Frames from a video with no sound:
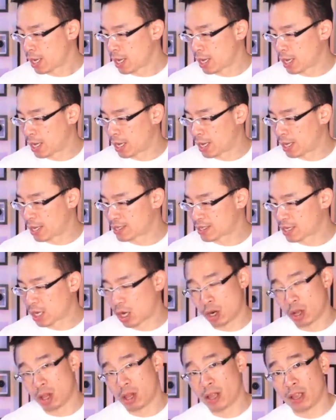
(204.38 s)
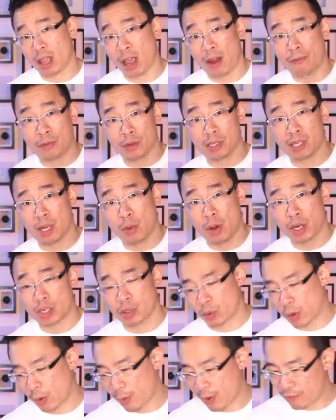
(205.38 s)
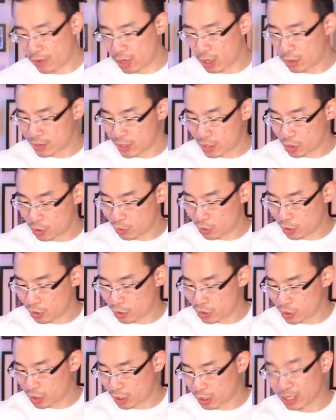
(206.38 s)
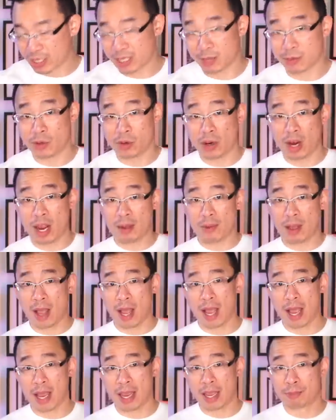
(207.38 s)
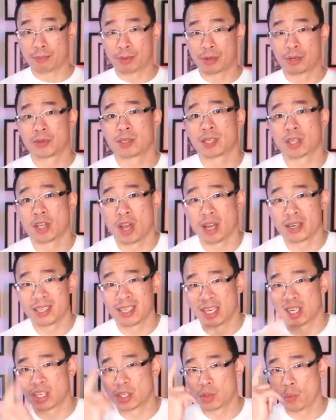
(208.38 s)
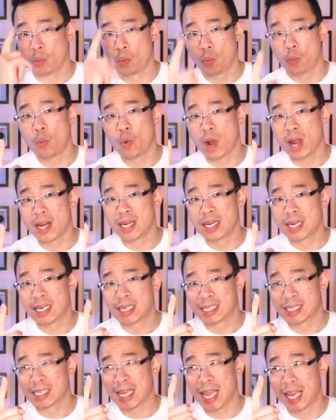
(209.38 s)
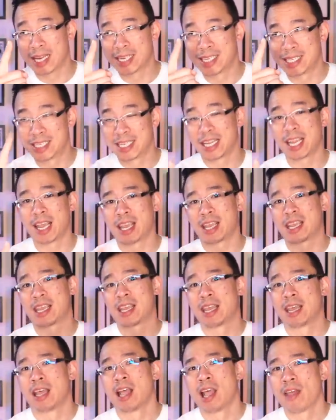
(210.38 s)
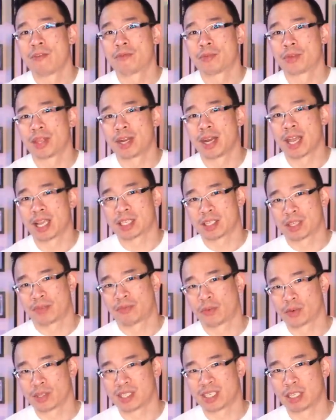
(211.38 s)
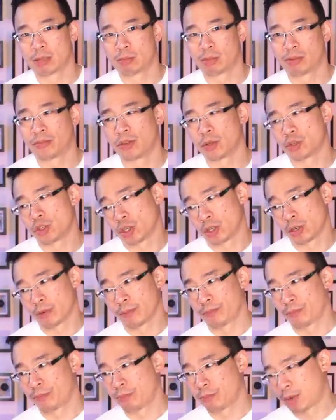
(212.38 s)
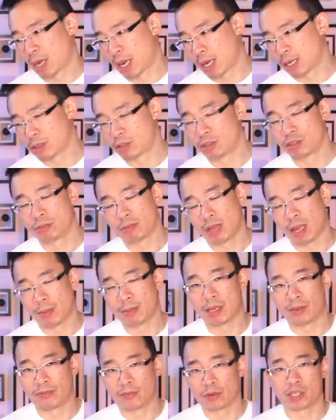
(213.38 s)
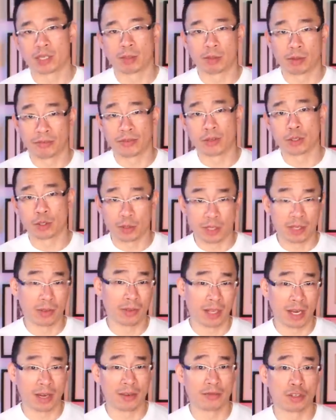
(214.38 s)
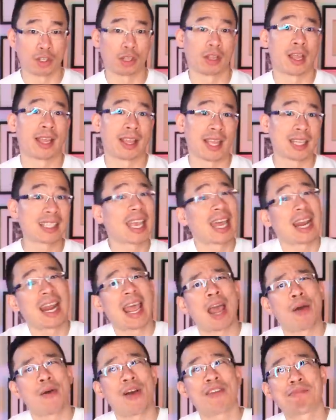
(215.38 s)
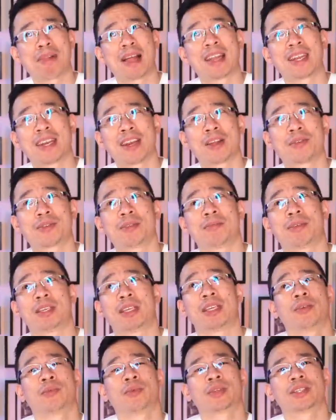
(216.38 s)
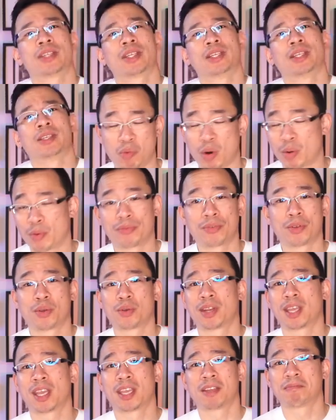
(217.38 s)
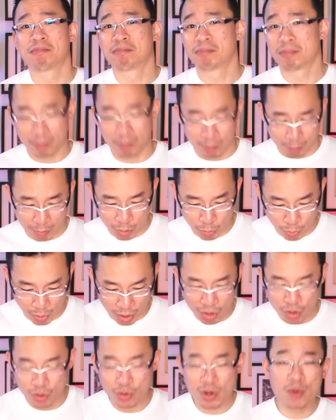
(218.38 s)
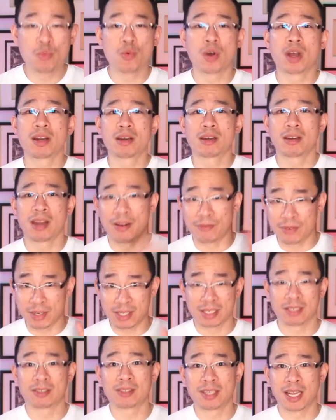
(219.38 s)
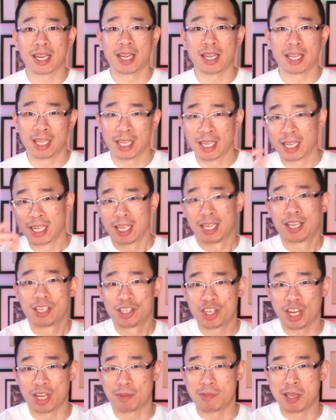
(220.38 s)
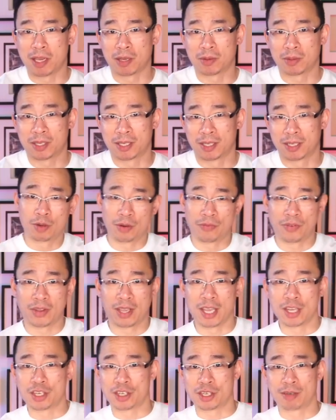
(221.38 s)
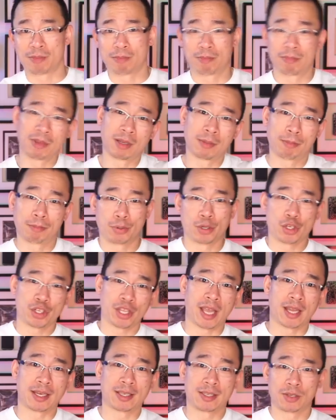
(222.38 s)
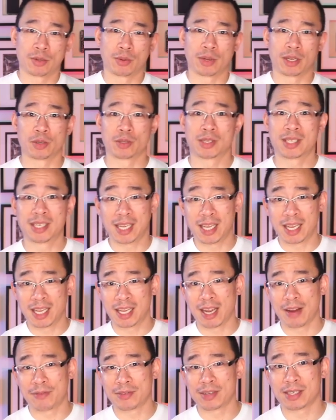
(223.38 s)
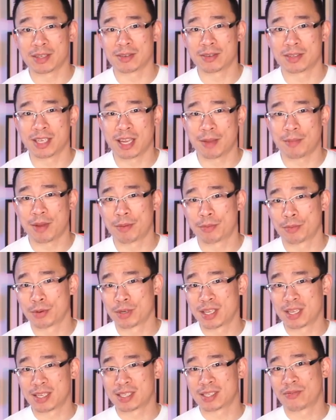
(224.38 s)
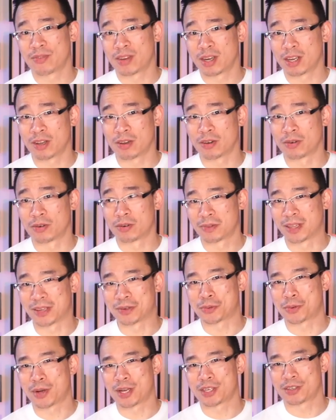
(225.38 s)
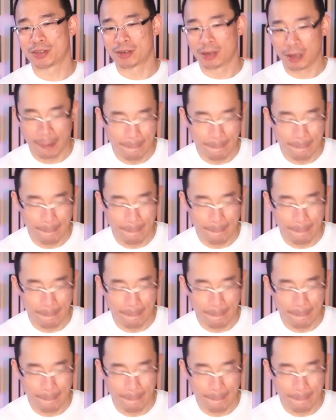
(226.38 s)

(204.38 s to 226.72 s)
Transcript: Uh, that's kind of all I got. First time watching one of my videos, I do encourage you to click subscribe. I am producing content once a day for the next foreseeable future. By, I mean foreseeable future, till the end of July. That's kind of how I planned it out to be. We'll see. One review a day. Between noon and one, every single day, check me out. Notification. Push that so it goes ding every single time I release a video. Thanks for watching.